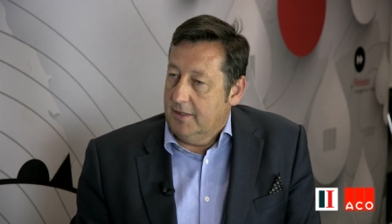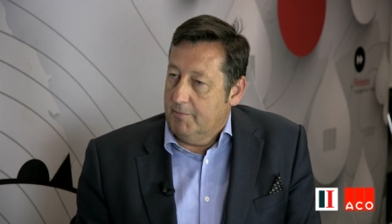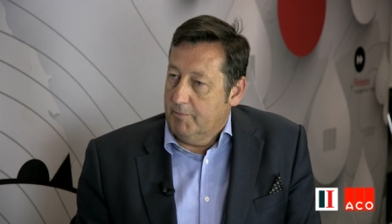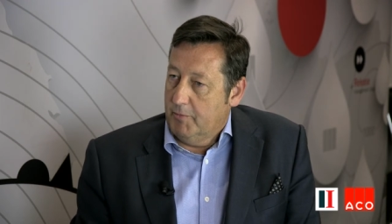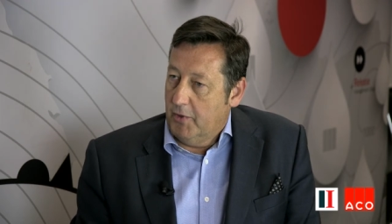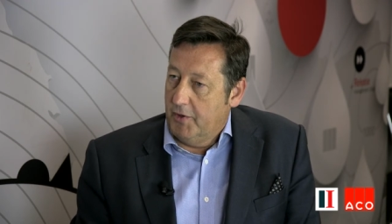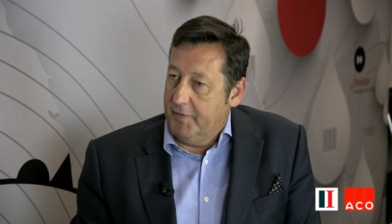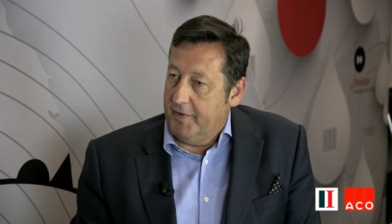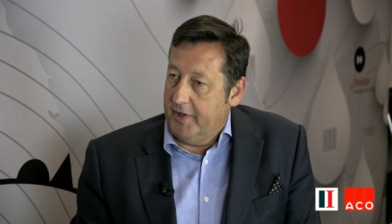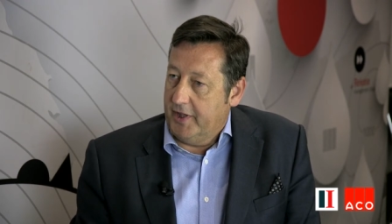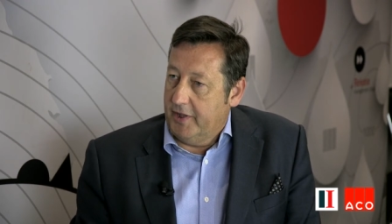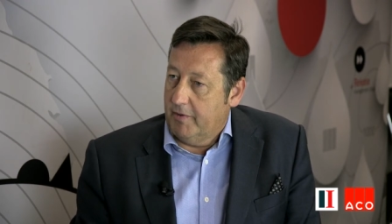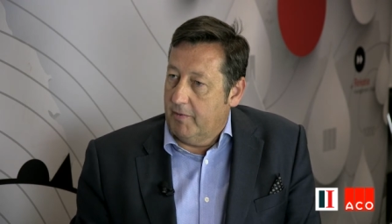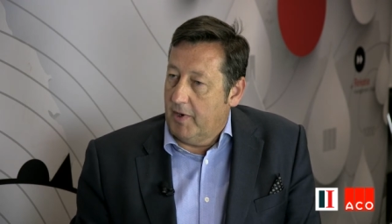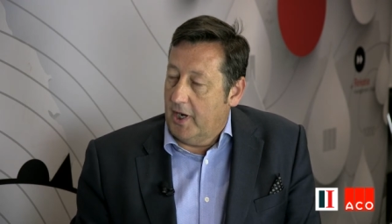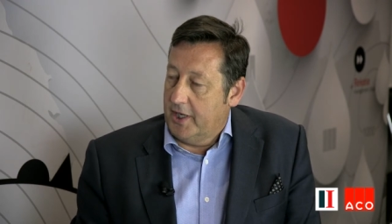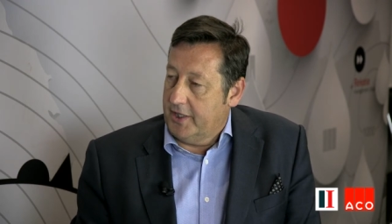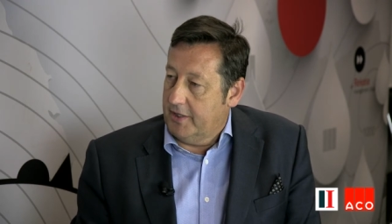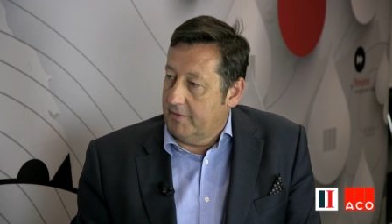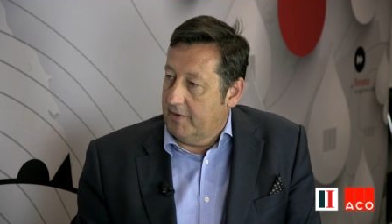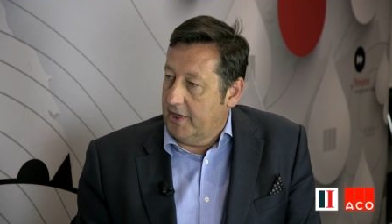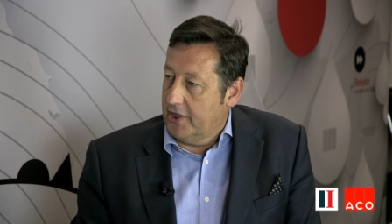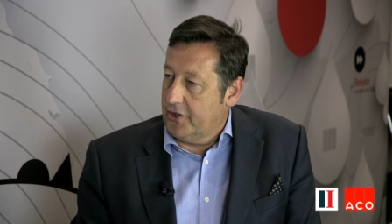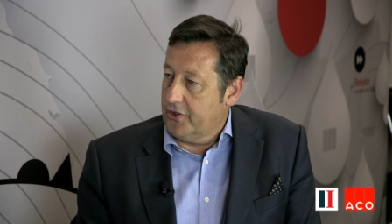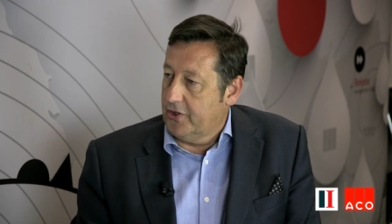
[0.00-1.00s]
moving in the right
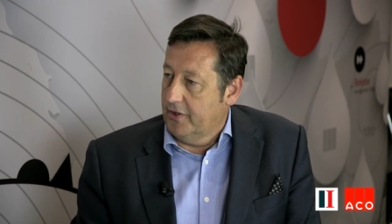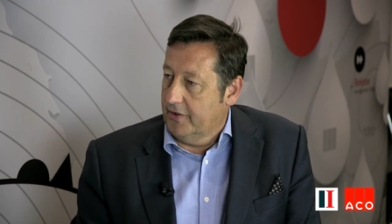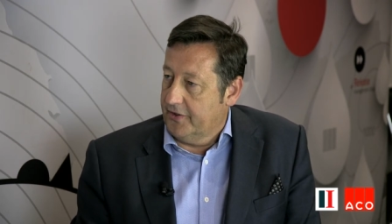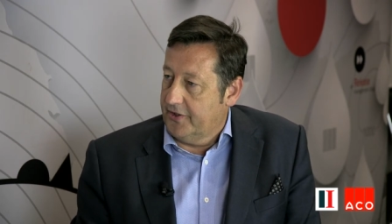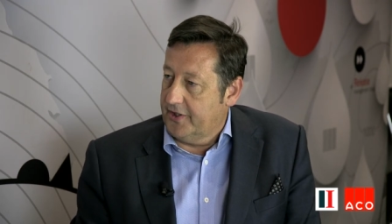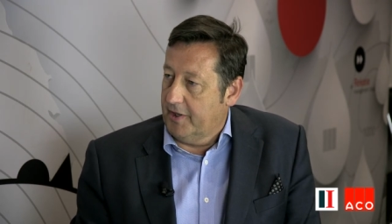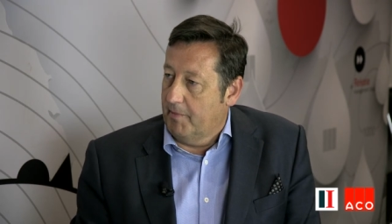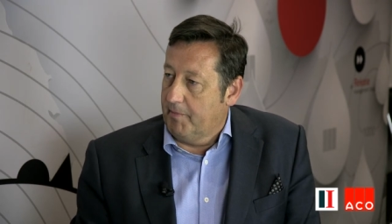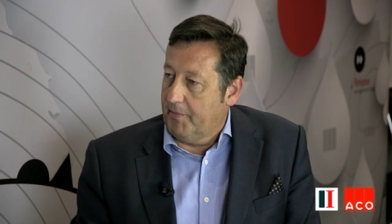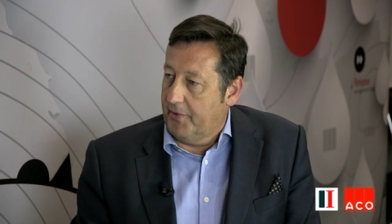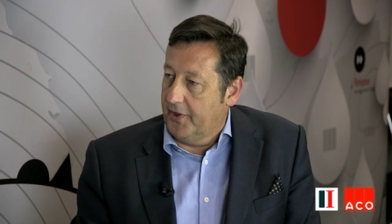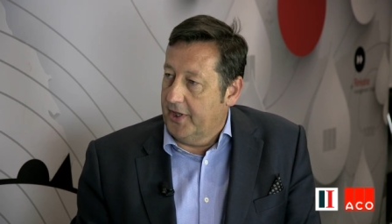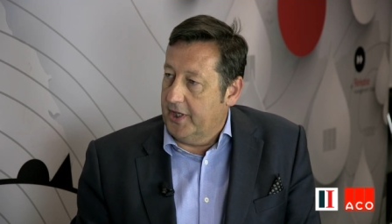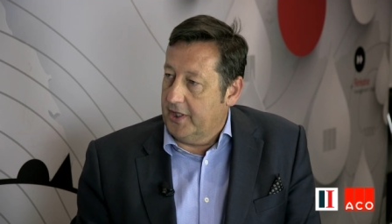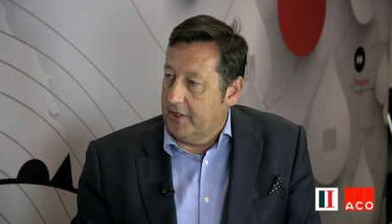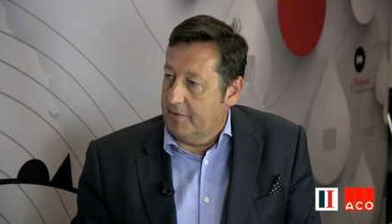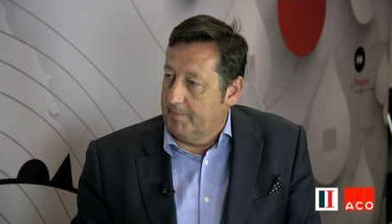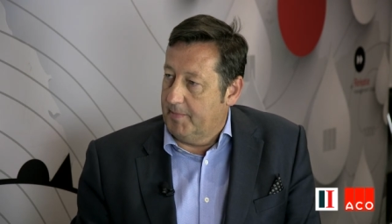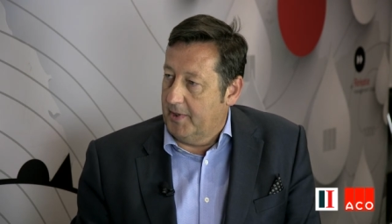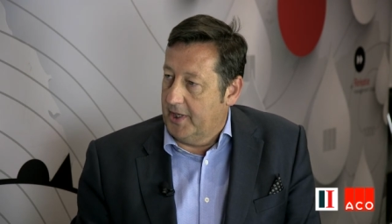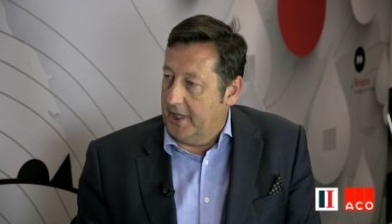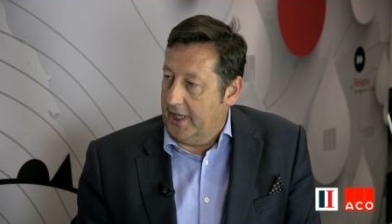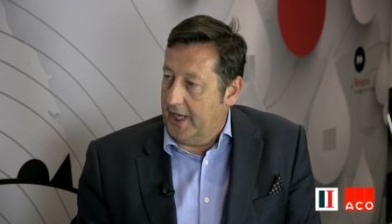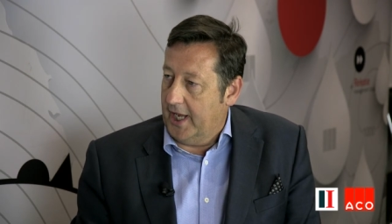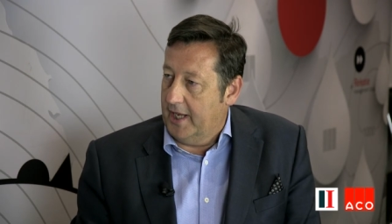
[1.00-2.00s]
direction on some things,
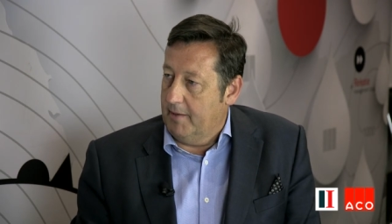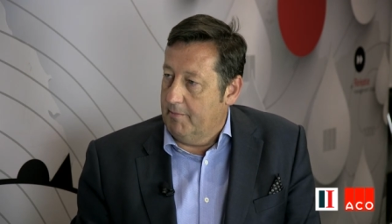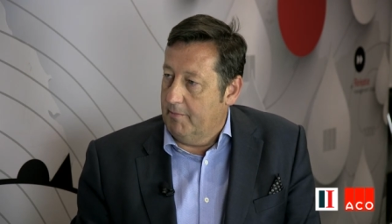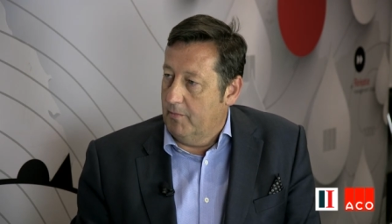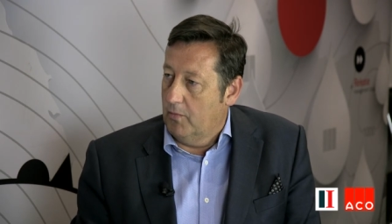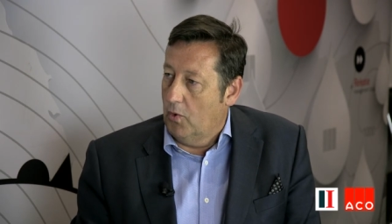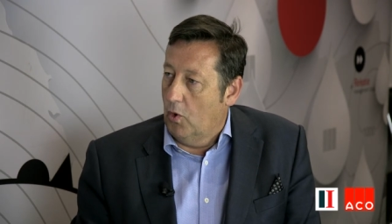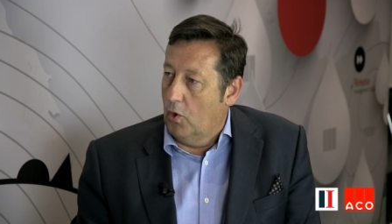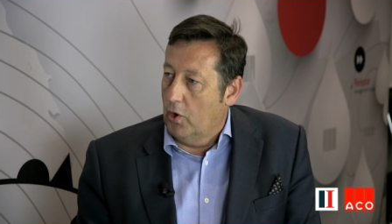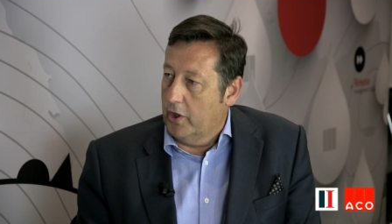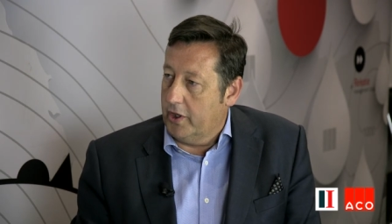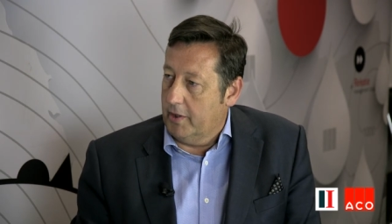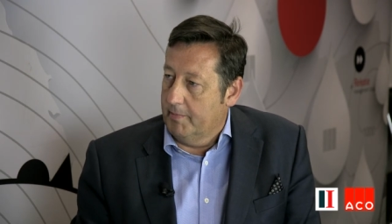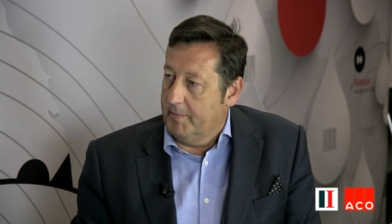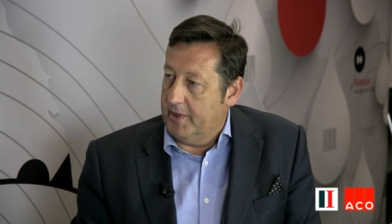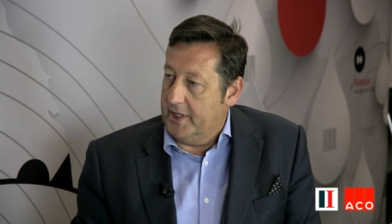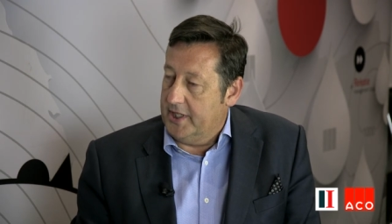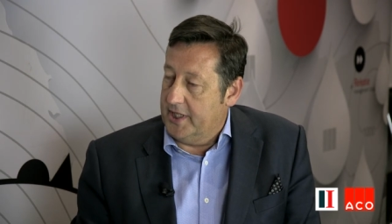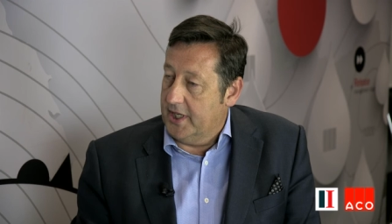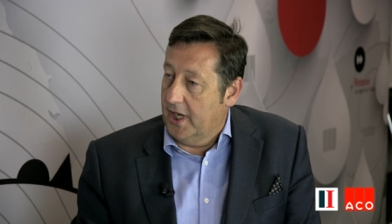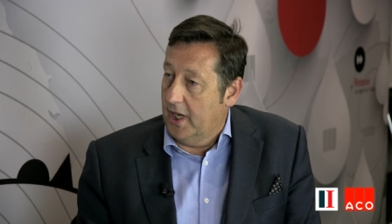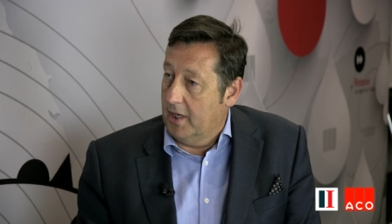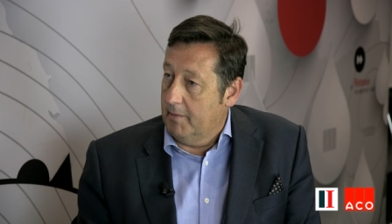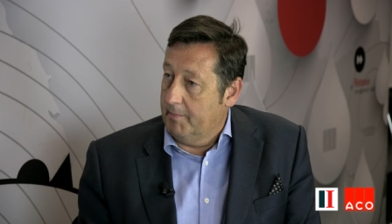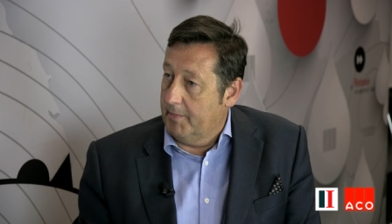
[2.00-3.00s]
but again, more can be
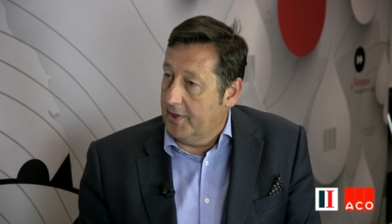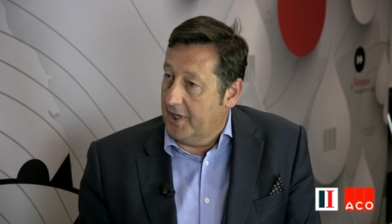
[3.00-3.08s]
done.